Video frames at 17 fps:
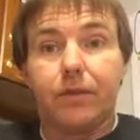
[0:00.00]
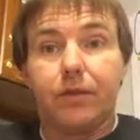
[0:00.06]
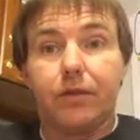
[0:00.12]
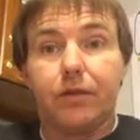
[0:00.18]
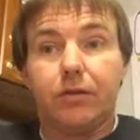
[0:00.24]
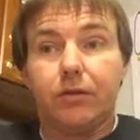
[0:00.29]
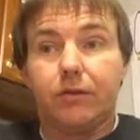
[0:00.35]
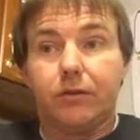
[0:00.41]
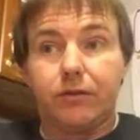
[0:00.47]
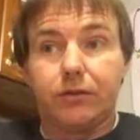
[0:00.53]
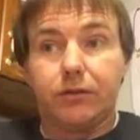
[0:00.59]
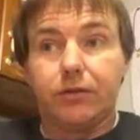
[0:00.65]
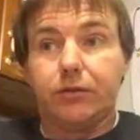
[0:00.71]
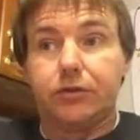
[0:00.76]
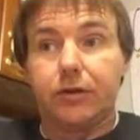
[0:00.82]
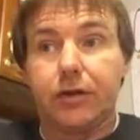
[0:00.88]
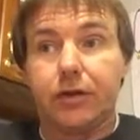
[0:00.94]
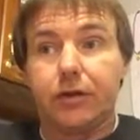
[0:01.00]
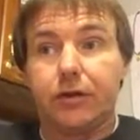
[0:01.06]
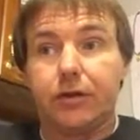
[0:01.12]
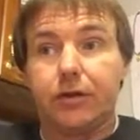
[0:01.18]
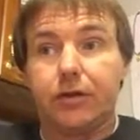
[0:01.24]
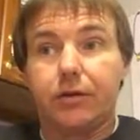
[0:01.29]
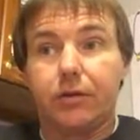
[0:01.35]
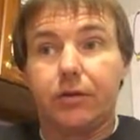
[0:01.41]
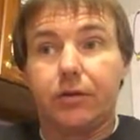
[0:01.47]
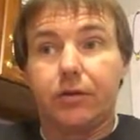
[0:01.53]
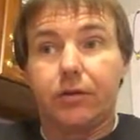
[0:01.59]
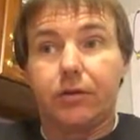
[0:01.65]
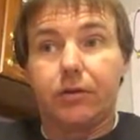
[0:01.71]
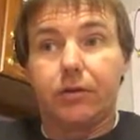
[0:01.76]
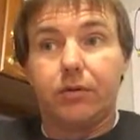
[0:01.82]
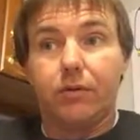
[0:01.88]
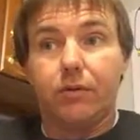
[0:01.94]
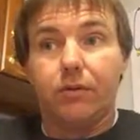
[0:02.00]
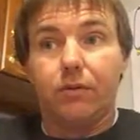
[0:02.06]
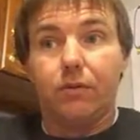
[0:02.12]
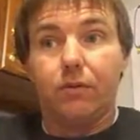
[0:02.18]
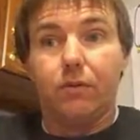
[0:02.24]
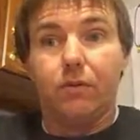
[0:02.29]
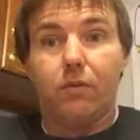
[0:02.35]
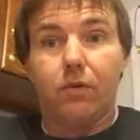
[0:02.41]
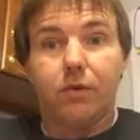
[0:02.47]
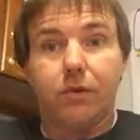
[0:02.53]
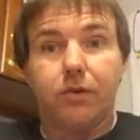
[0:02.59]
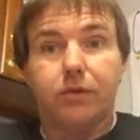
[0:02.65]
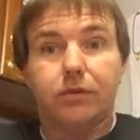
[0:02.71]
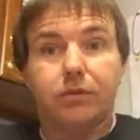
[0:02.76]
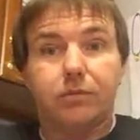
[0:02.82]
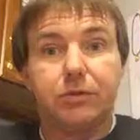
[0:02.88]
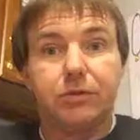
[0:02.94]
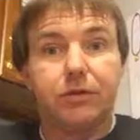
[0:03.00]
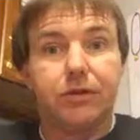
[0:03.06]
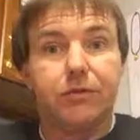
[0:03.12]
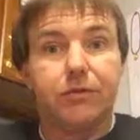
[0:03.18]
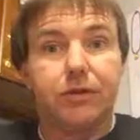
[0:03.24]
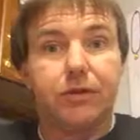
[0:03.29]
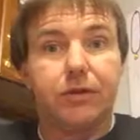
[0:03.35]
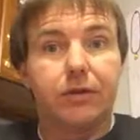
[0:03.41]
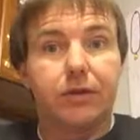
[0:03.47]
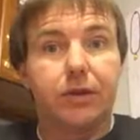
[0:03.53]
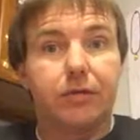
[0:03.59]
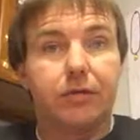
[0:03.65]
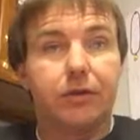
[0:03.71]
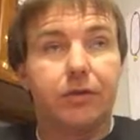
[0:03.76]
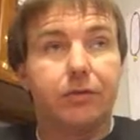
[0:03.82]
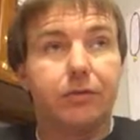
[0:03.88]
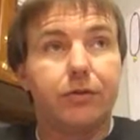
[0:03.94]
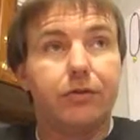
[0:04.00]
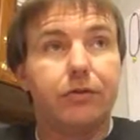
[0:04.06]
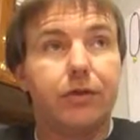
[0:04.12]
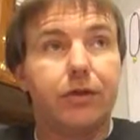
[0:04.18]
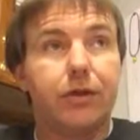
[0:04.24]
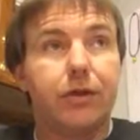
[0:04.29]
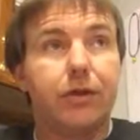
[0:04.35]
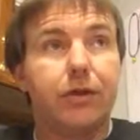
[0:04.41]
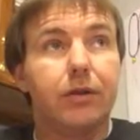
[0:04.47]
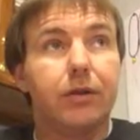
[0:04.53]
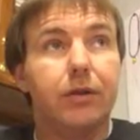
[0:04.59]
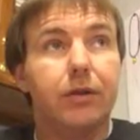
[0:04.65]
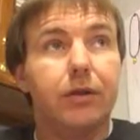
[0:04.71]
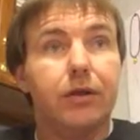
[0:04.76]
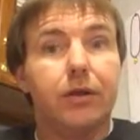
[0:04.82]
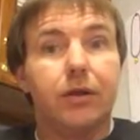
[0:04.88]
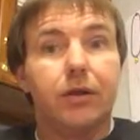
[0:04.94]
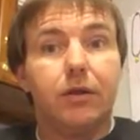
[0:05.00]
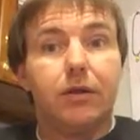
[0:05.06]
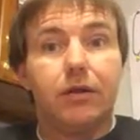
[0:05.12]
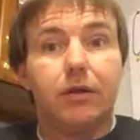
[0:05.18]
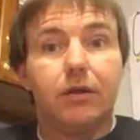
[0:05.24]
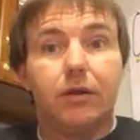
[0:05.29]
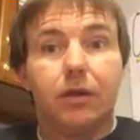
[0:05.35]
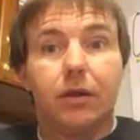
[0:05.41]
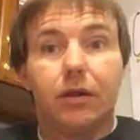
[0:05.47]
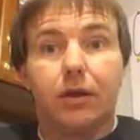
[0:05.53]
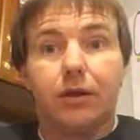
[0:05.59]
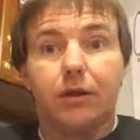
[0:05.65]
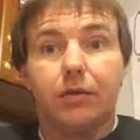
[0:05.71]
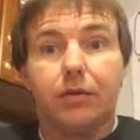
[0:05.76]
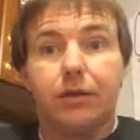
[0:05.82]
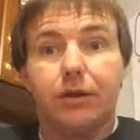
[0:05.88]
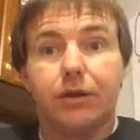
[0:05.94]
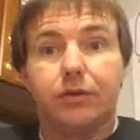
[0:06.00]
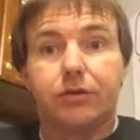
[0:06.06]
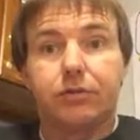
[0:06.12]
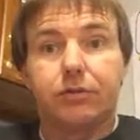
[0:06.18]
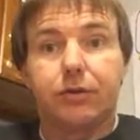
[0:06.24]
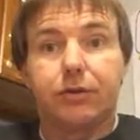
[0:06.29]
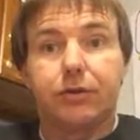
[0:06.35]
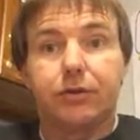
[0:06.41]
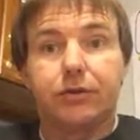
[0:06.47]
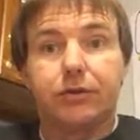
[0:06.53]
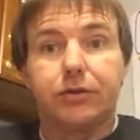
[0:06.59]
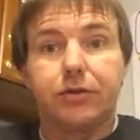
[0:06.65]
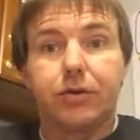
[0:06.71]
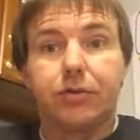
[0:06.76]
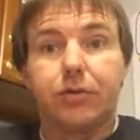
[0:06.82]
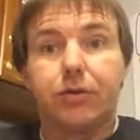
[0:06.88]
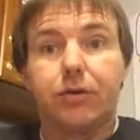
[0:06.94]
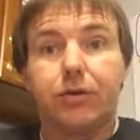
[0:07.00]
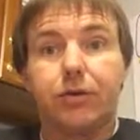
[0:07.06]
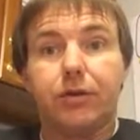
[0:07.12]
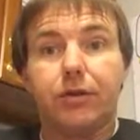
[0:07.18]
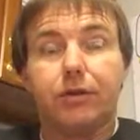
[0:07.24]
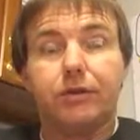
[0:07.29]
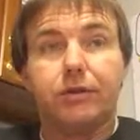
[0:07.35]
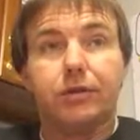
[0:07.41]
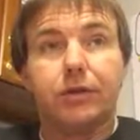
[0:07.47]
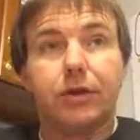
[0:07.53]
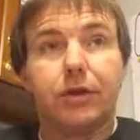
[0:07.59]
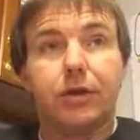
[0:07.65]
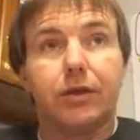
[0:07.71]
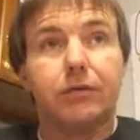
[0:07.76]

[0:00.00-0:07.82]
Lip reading: either a fish attractant or one in specific I'm going to be trying next spring and summer is